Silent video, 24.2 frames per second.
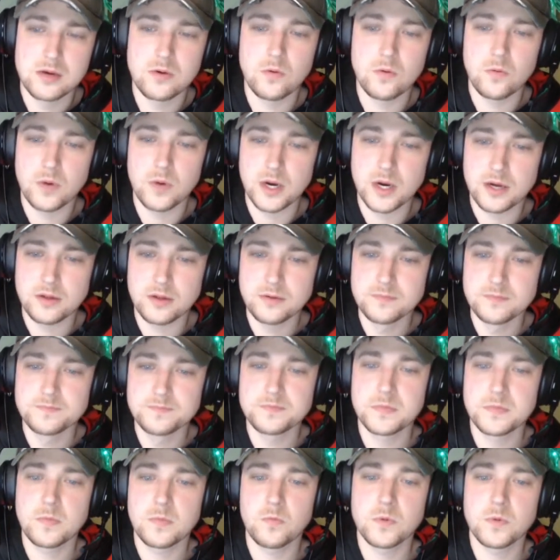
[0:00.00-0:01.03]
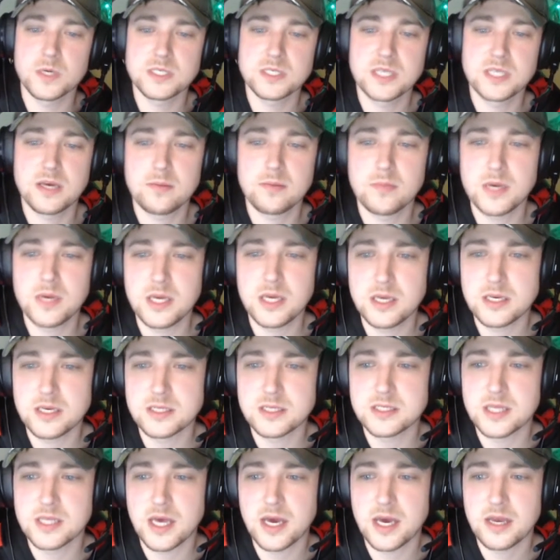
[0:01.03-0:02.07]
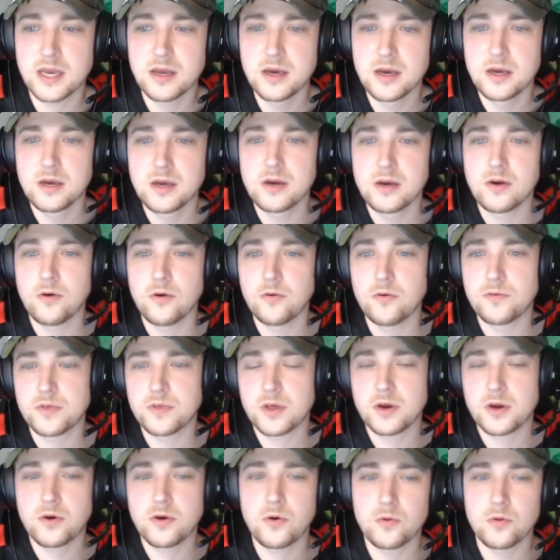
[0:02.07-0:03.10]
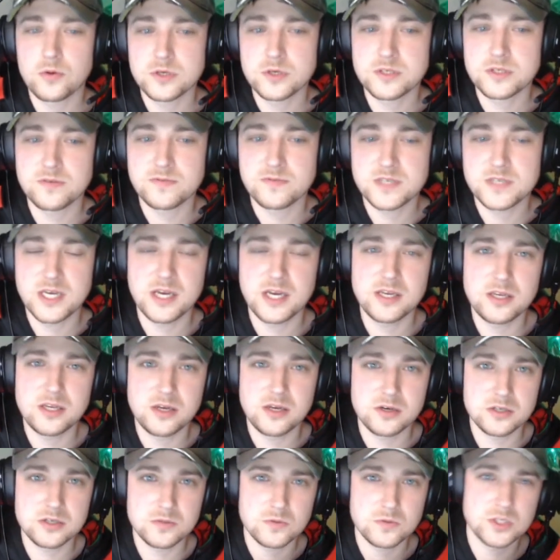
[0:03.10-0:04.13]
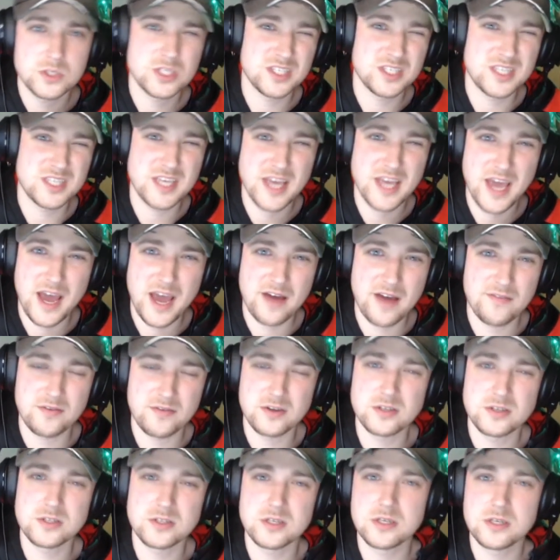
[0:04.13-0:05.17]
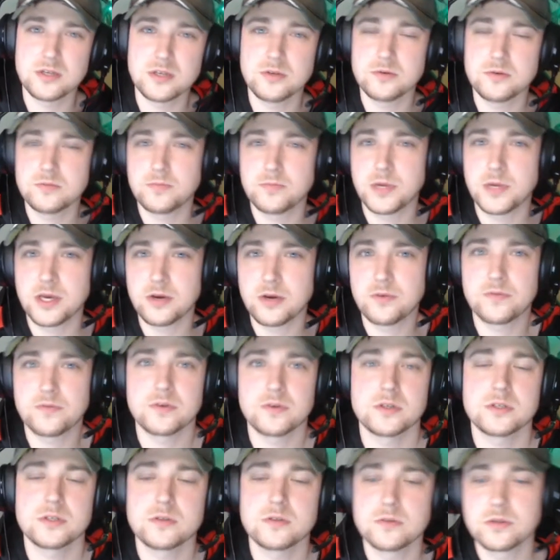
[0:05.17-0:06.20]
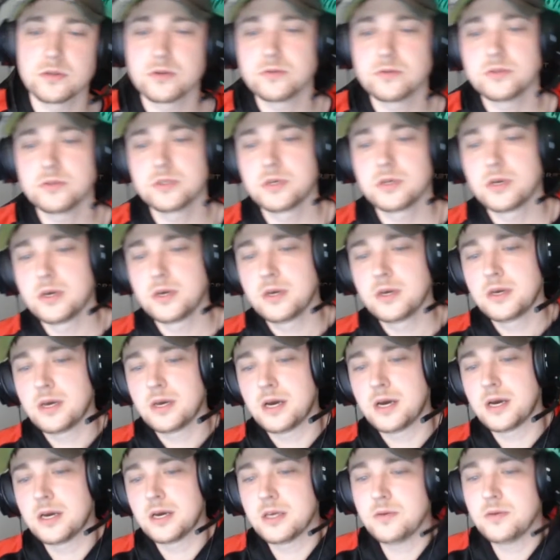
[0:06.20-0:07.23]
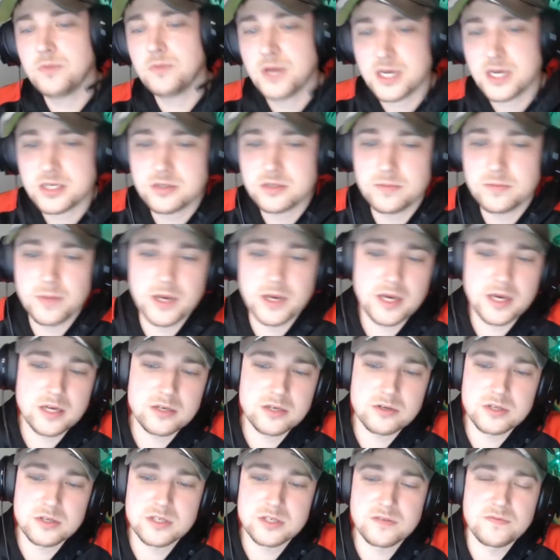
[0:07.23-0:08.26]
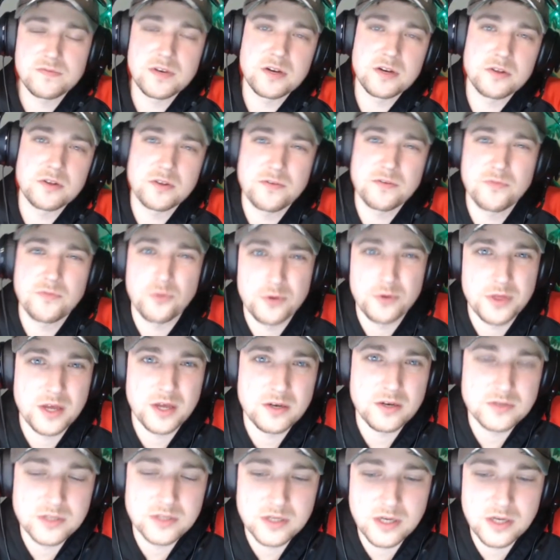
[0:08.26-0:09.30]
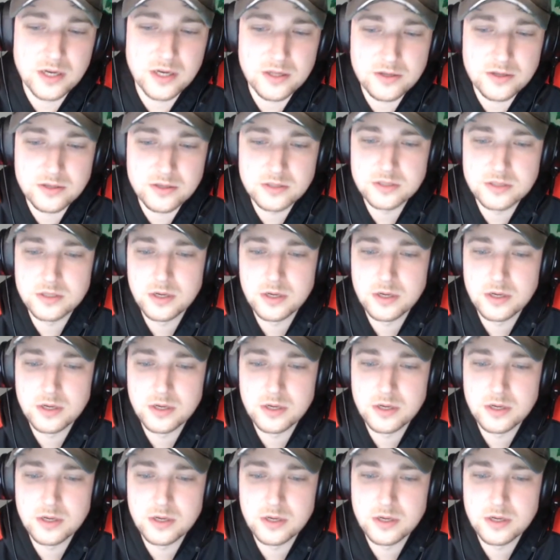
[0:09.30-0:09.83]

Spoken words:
Well, what does that mean is that over the course of 10 years, which is the average that you'd pay over your student loans, you would actually pay interest of nearly $4,000,